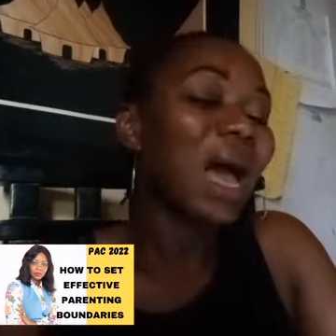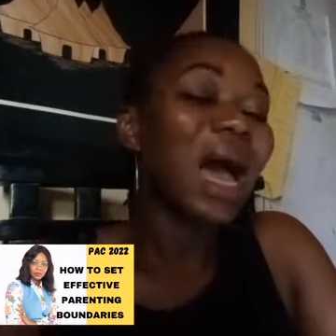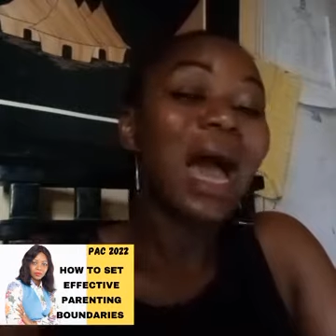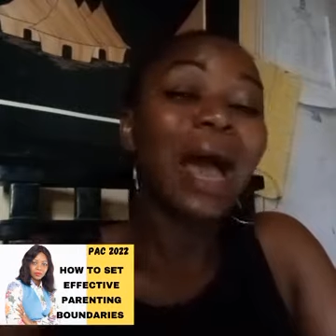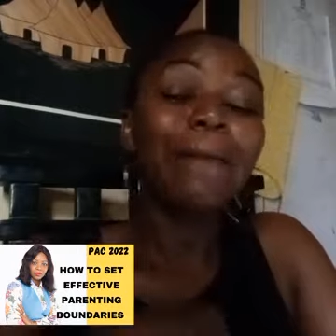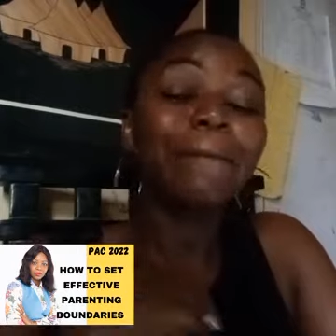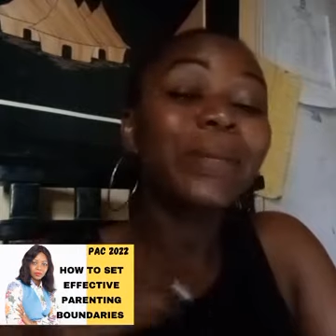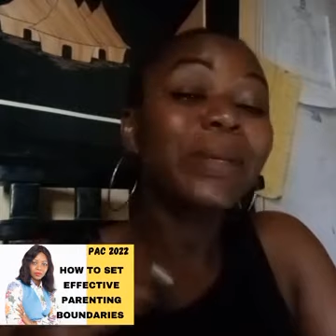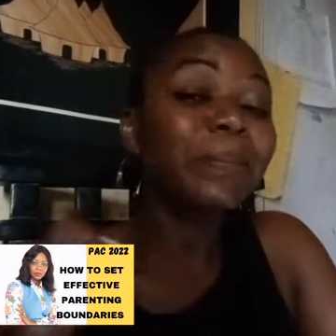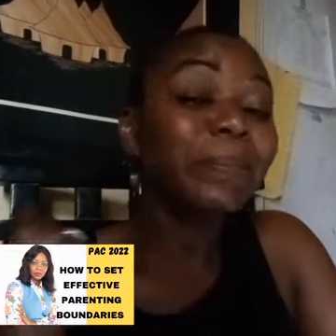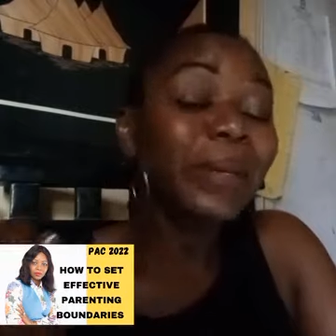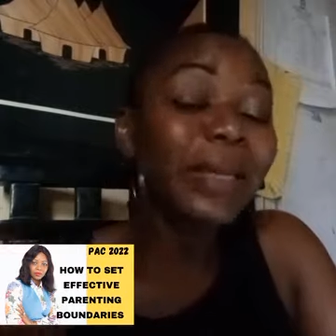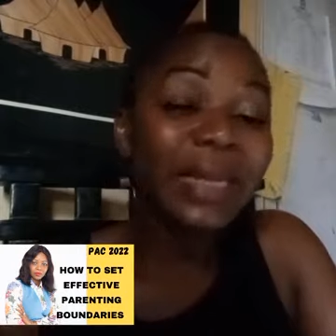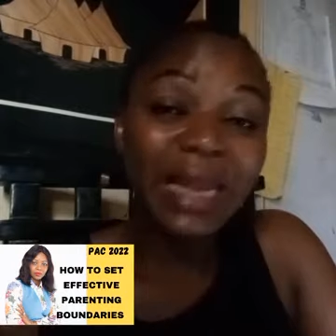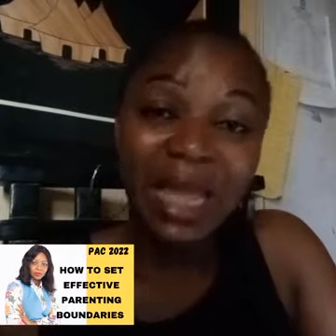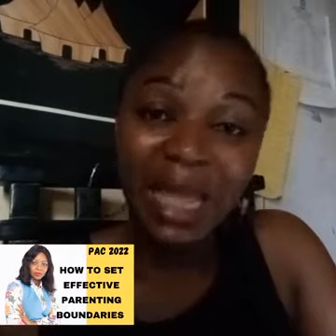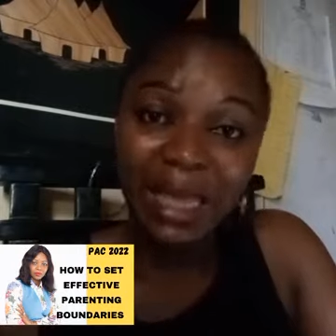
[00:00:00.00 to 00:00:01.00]
and be
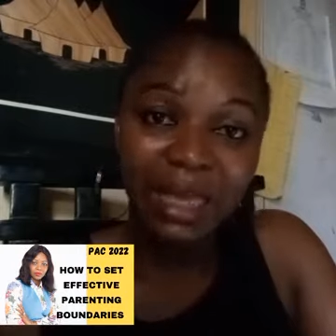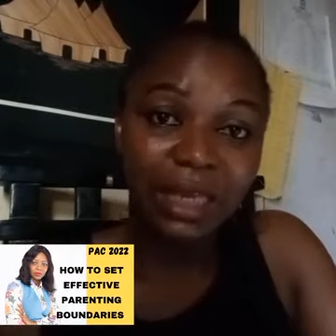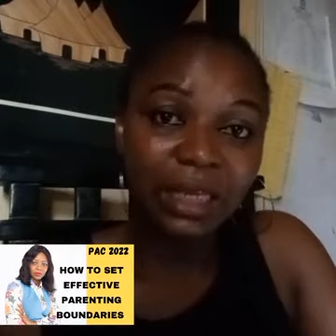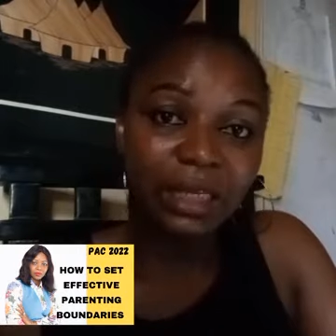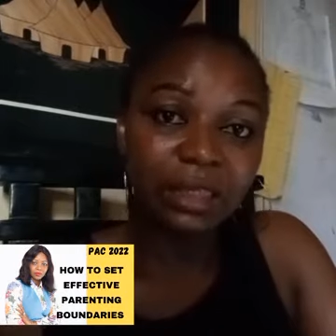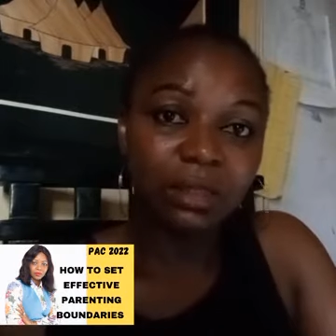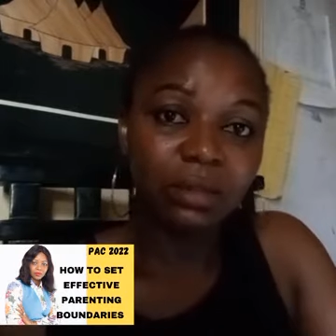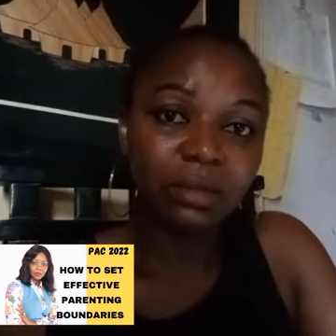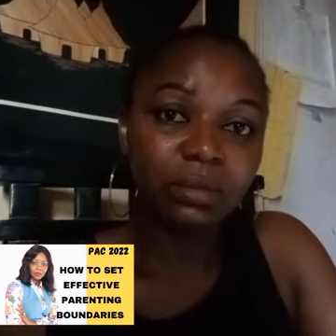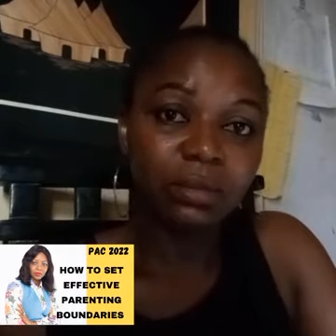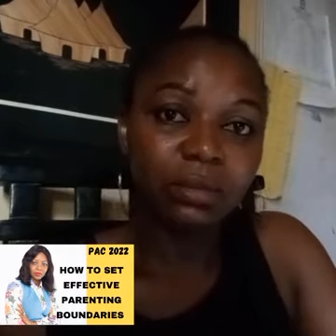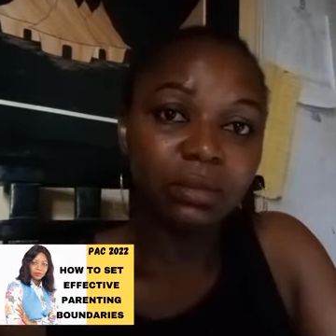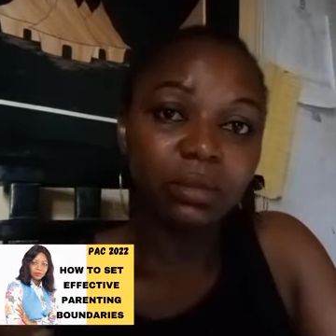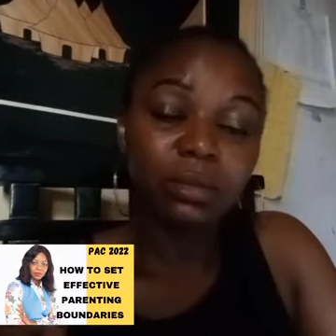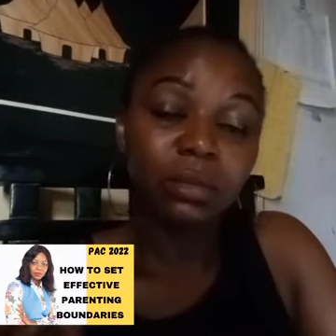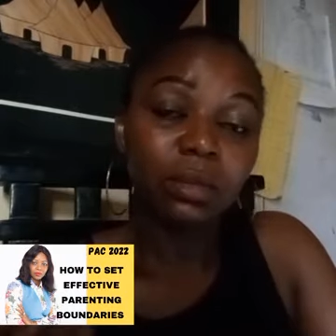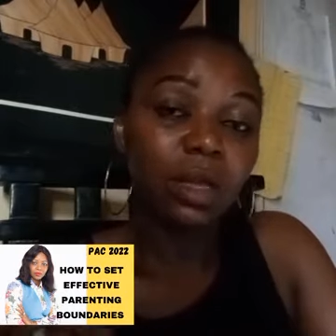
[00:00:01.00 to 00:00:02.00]
playing.
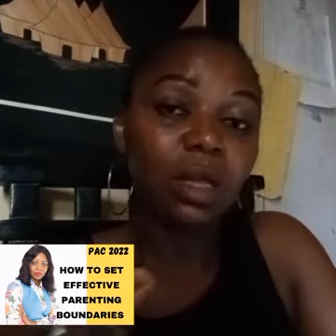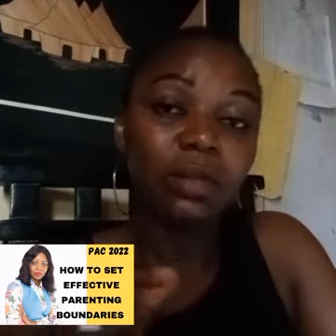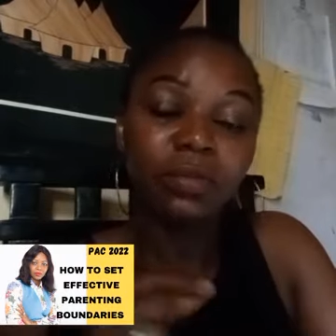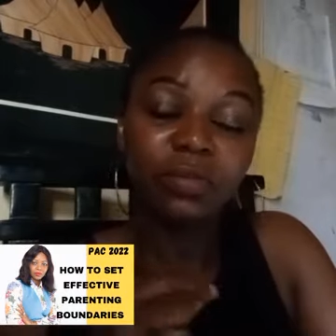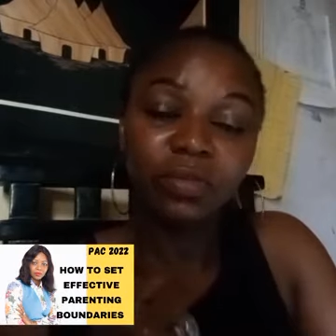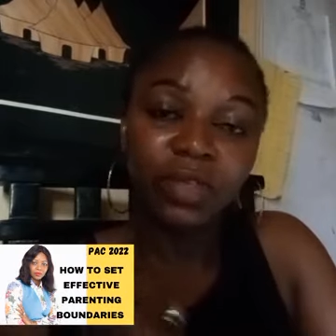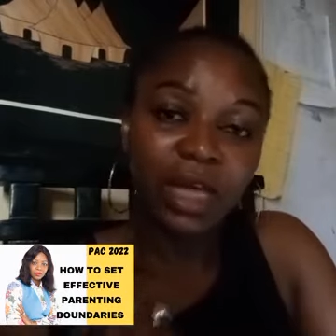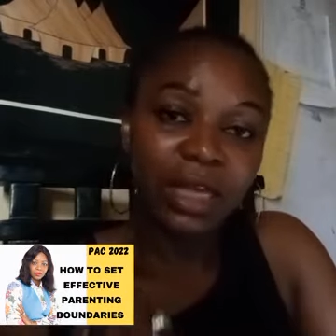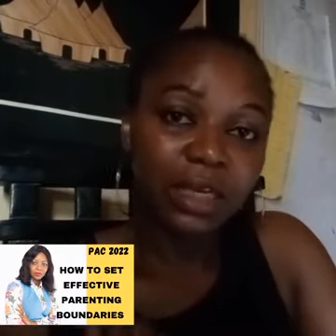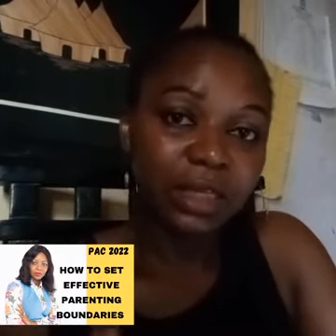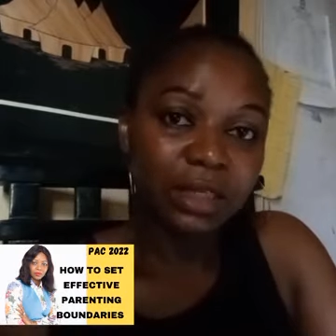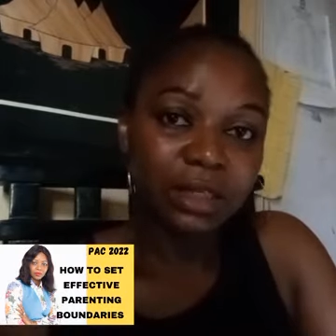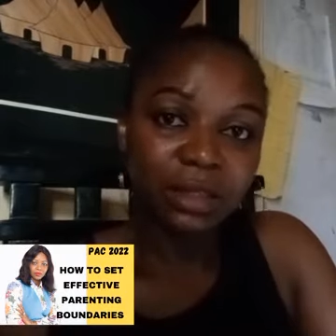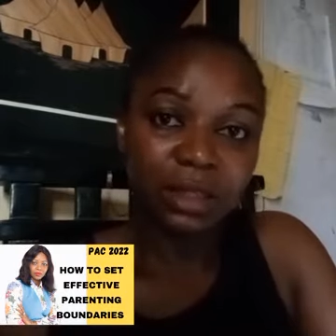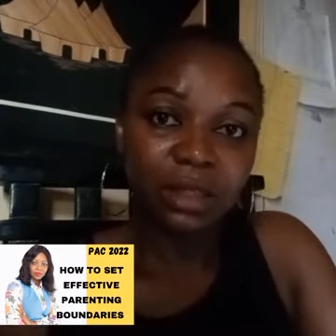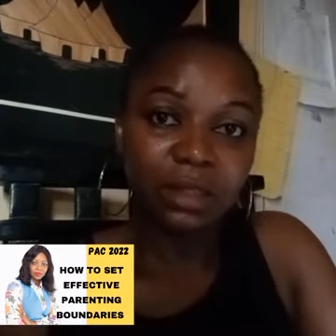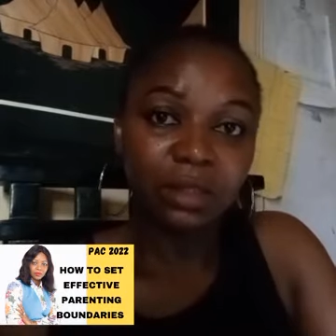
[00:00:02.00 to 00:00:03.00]
That
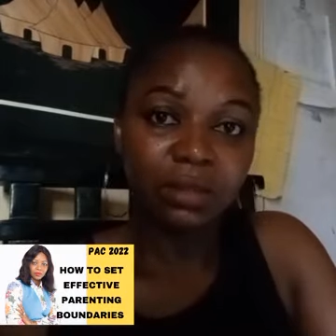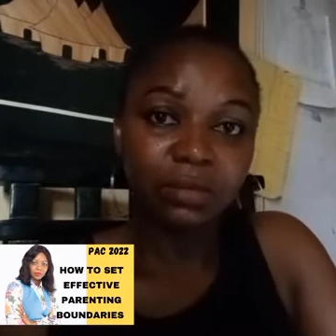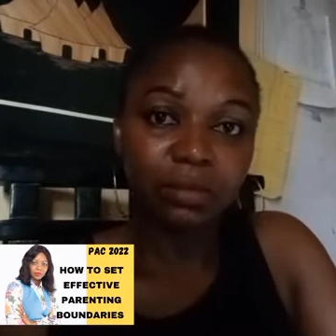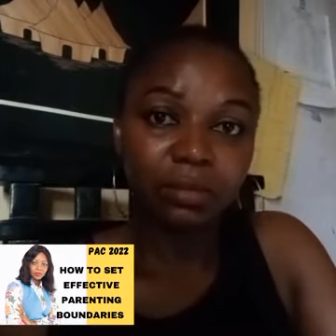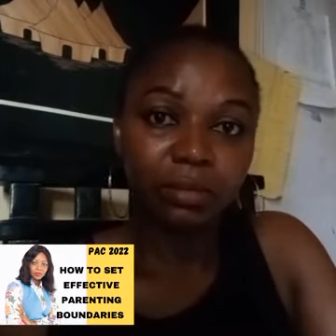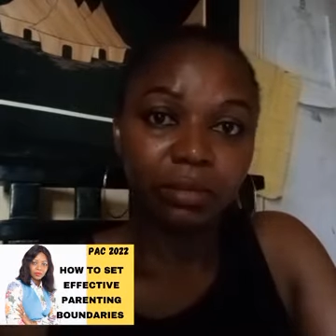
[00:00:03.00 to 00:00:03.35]
is it.